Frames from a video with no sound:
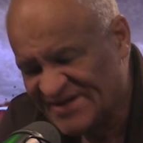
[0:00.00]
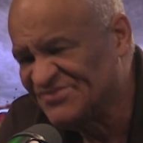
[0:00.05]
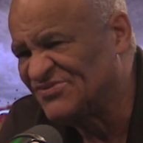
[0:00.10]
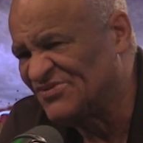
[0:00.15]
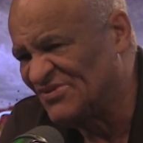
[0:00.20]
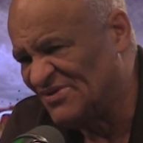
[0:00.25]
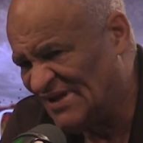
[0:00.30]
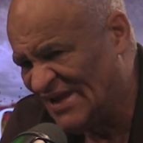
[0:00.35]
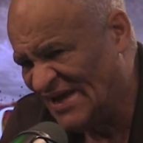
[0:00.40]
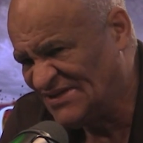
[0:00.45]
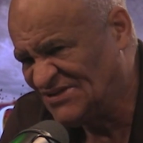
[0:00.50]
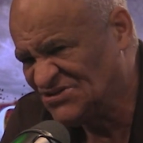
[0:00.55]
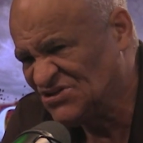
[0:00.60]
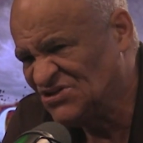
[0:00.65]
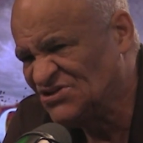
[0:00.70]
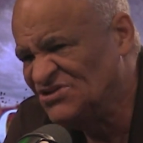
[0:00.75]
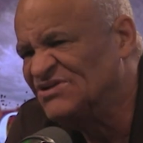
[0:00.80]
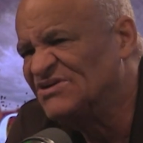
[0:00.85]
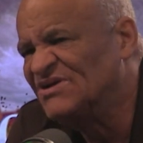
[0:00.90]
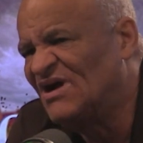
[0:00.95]

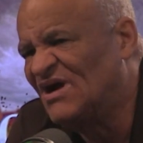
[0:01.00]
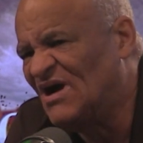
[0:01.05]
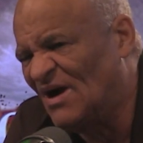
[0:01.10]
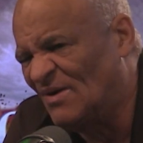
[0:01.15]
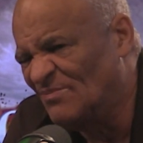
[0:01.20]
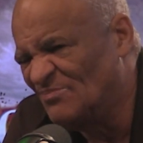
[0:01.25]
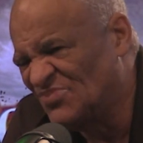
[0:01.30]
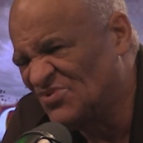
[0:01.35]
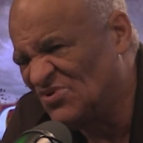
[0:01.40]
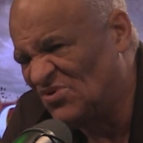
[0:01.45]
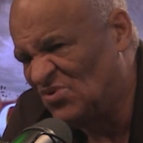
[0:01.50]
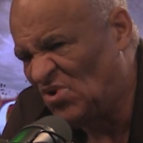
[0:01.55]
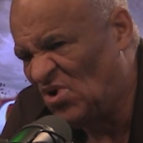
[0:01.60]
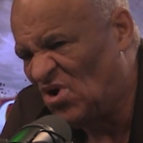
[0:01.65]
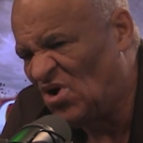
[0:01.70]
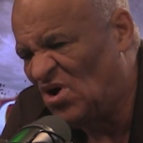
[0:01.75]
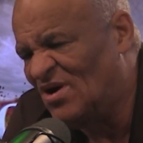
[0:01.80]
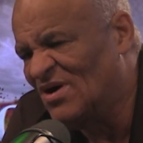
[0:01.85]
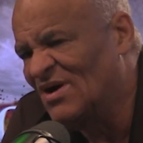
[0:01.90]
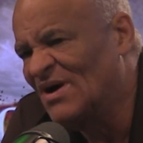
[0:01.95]
election comes
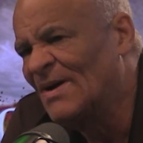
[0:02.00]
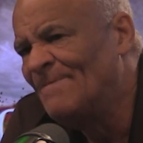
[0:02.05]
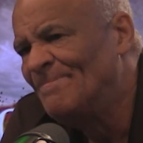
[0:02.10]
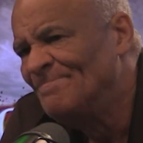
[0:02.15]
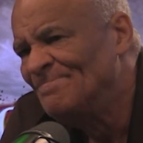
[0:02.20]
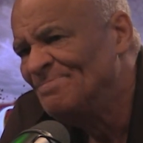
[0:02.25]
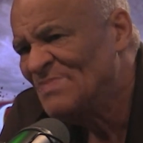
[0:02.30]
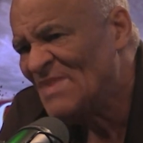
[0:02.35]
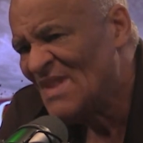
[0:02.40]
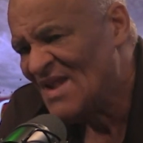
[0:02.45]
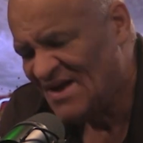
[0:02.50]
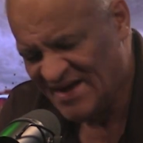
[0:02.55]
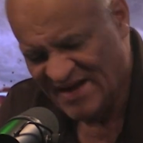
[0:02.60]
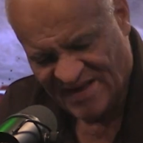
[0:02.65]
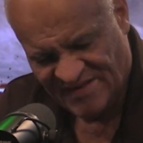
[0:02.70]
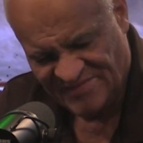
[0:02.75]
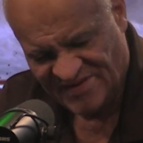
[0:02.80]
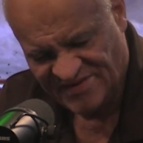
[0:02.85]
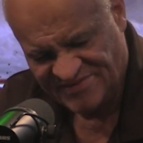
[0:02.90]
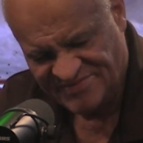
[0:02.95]
along and
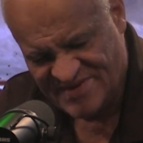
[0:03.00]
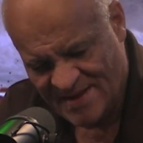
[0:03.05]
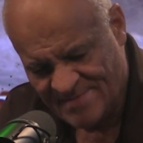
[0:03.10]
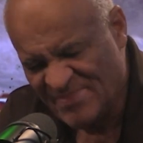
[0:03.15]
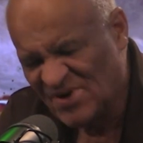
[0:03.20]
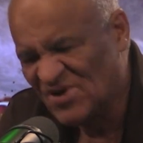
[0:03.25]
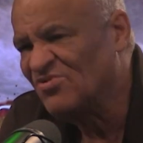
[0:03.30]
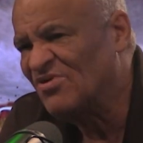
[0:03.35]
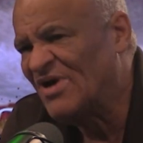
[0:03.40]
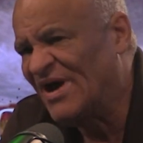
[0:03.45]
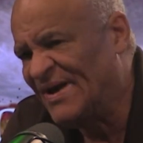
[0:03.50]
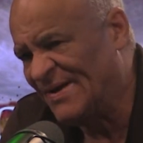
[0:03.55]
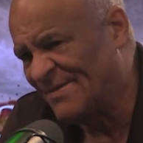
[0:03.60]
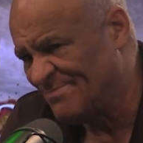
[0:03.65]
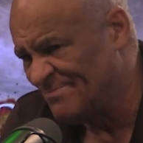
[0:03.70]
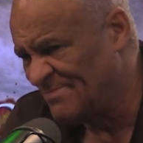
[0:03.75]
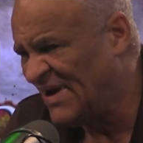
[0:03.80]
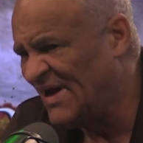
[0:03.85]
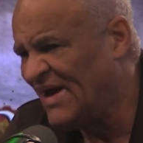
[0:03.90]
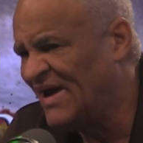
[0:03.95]
the Democratic
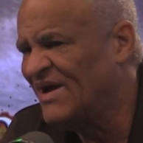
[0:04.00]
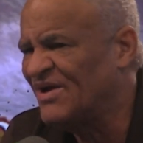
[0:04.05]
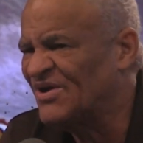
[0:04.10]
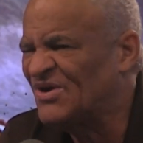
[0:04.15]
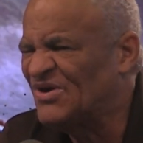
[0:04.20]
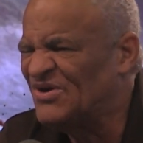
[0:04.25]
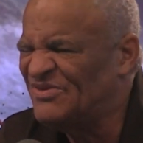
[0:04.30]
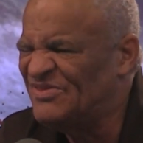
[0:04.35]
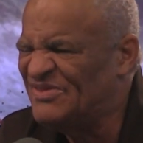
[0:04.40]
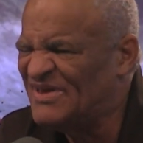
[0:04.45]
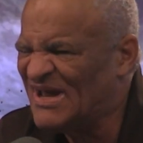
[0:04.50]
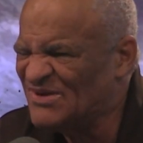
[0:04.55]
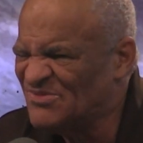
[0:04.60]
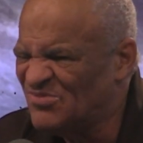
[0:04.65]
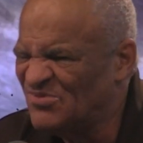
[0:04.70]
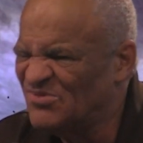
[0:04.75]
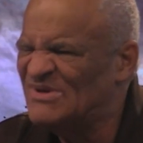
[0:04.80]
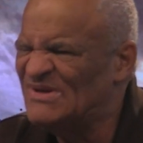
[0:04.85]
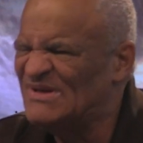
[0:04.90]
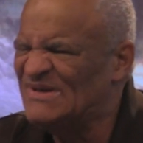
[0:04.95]
mayor could then
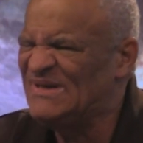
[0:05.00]
really